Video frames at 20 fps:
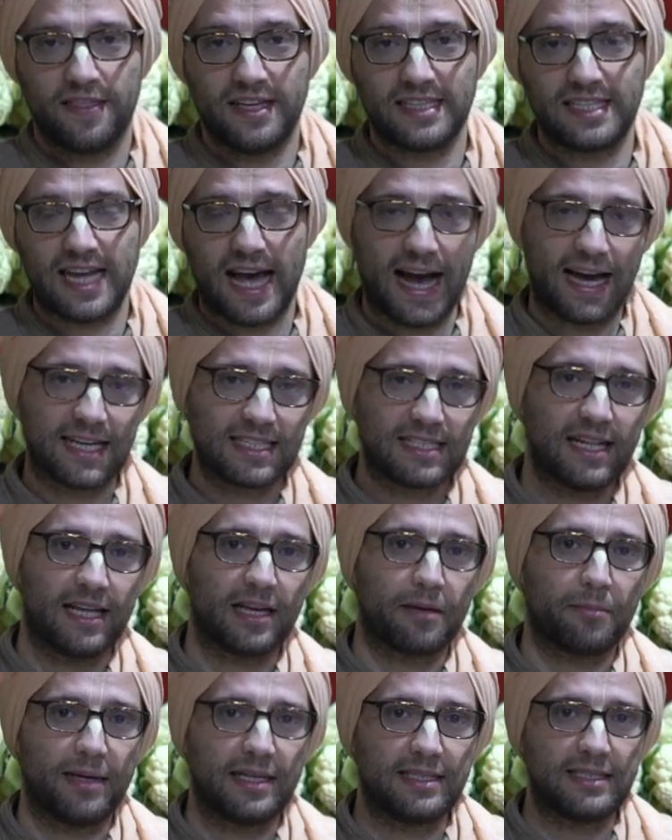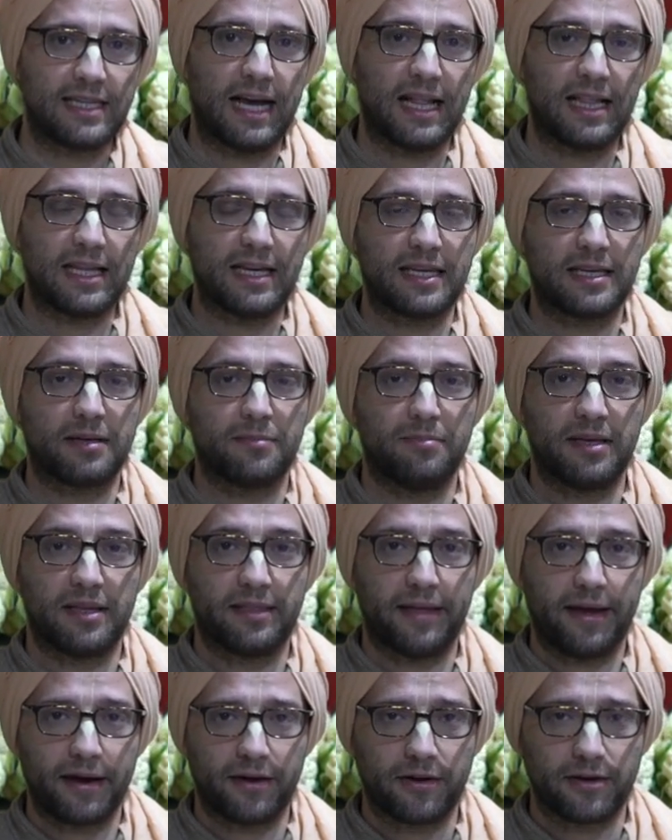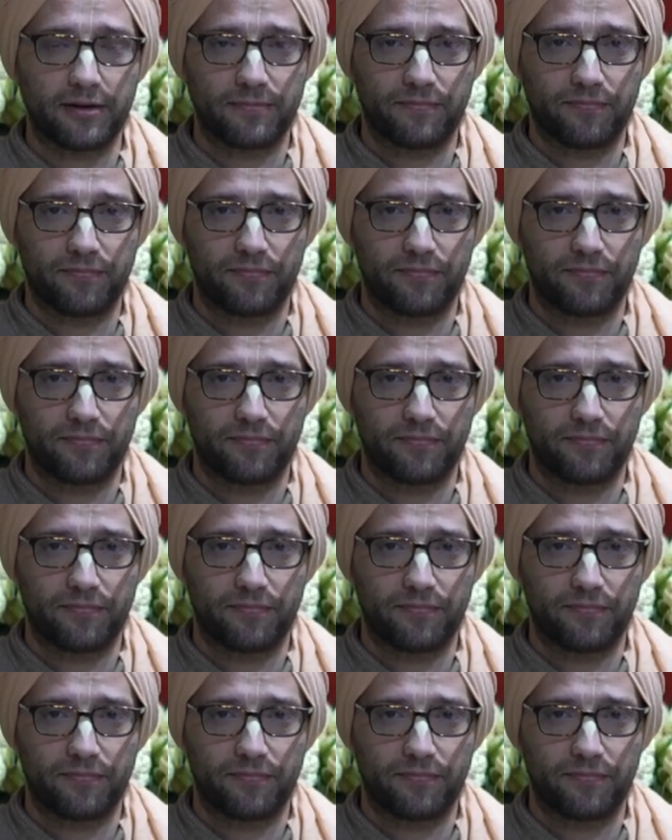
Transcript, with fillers: this ash-like mentality can be there.